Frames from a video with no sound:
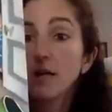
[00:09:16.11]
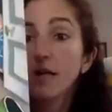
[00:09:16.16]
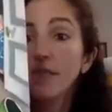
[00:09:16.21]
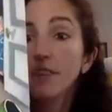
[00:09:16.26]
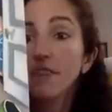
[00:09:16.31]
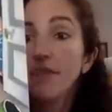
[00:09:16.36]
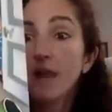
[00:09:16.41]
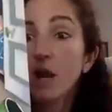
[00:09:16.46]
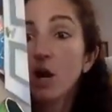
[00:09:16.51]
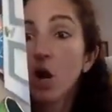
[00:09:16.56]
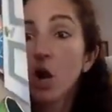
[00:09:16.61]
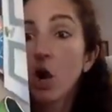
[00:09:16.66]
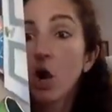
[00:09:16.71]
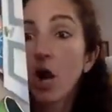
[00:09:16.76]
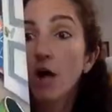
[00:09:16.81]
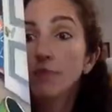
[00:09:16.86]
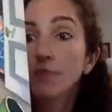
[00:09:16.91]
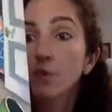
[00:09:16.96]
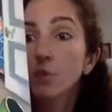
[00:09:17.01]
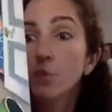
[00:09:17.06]
There
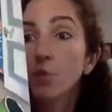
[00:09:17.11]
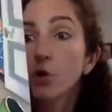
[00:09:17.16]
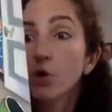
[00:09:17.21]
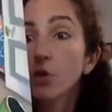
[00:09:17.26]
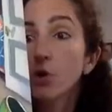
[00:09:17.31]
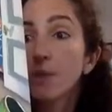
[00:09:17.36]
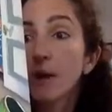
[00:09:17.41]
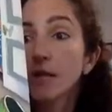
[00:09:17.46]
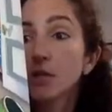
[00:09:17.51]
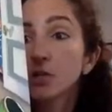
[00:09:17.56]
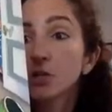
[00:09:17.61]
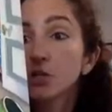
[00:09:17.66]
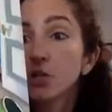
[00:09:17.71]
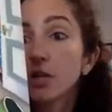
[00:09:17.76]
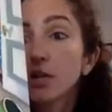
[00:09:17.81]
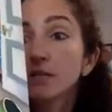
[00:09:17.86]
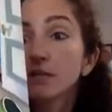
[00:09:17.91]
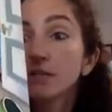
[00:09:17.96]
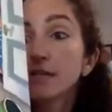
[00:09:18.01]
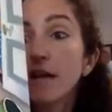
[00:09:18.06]
on the
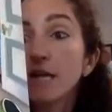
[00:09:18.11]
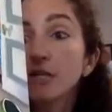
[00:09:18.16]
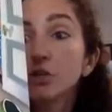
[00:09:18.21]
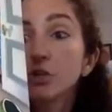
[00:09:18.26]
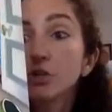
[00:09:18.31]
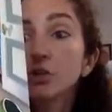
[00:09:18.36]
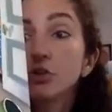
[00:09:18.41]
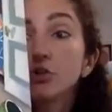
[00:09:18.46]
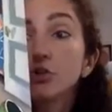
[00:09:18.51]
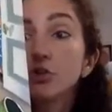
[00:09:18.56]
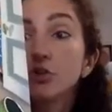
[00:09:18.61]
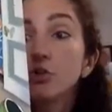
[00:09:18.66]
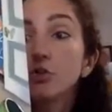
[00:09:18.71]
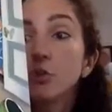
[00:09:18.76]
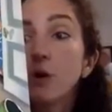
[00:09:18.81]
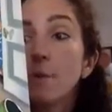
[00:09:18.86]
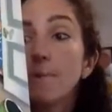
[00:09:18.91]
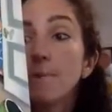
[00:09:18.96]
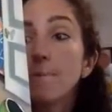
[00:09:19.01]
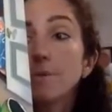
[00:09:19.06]
workbench sat
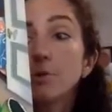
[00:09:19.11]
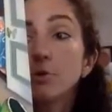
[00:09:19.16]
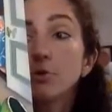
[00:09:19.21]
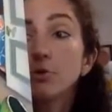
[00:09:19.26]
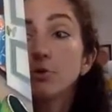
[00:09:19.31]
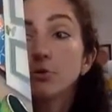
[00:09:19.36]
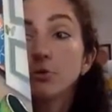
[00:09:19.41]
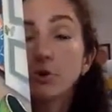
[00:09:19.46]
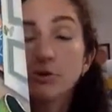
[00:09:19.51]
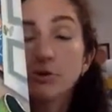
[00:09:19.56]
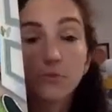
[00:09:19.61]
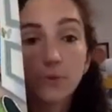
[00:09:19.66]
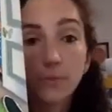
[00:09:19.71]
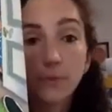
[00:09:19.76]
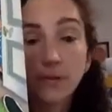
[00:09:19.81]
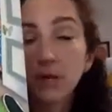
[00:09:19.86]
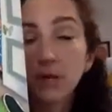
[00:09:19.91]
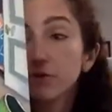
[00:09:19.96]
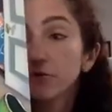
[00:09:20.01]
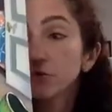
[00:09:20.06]
2 beautiful
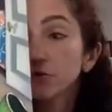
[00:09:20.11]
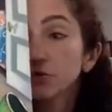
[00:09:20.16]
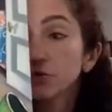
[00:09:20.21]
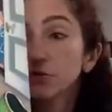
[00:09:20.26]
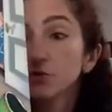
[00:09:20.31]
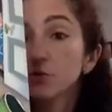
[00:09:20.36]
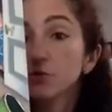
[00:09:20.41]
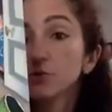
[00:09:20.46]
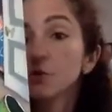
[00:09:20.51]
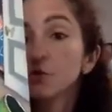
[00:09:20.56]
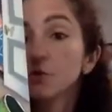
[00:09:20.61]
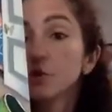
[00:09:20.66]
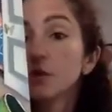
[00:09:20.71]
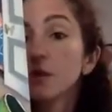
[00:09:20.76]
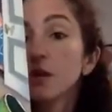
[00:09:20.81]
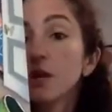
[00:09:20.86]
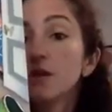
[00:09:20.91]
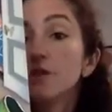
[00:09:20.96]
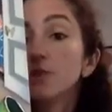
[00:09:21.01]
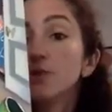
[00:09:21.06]
pair of shoes.
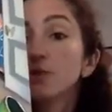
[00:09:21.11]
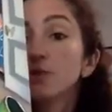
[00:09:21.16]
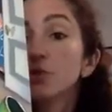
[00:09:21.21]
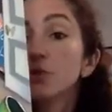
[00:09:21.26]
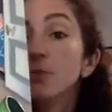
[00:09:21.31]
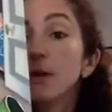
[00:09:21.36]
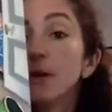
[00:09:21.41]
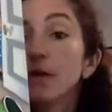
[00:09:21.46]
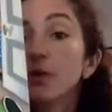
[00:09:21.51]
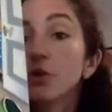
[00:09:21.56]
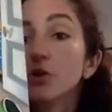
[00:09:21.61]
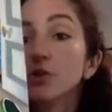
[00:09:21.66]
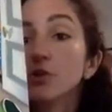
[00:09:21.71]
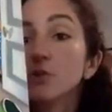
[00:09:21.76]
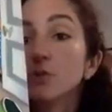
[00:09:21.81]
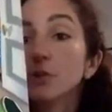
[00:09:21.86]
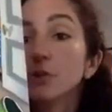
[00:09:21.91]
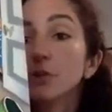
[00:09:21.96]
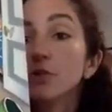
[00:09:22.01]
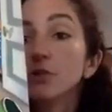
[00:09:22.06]
The shoemakers
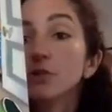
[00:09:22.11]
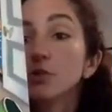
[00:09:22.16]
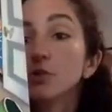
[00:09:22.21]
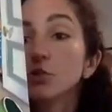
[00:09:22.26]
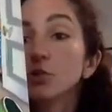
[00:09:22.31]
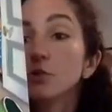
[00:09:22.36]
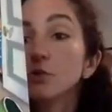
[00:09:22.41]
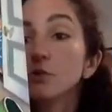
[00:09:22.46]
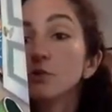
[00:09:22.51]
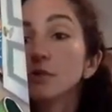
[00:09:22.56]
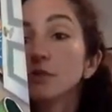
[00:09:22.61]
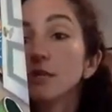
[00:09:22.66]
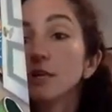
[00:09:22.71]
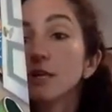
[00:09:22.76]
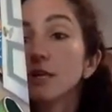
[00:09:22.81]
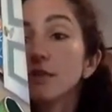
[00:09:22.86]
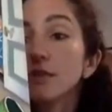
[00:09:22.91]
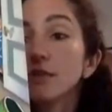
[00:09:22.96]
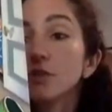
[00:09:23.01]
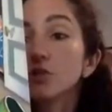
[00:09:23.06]
put the shoes
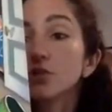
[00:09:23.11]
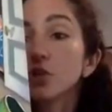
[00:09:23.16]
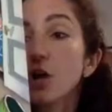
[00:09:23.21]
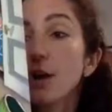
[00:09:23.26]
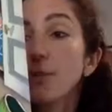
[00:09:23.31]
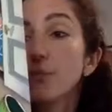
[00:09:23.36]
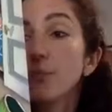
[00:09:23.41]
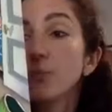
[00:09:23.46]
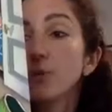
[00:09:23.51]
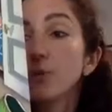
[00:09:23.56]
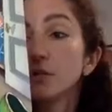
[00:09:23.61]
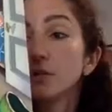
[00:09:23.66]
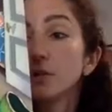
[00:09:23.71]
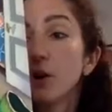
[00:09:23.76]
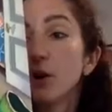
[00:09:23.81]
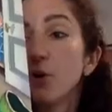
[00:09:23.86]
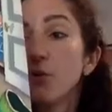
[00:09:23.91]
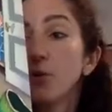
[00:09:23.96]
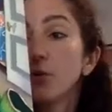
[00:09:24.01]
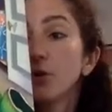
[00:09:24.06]
in the shop
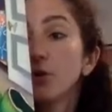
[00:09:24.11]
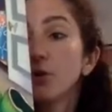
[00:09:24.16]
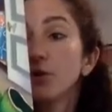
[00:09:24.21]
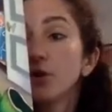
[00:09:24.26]
window.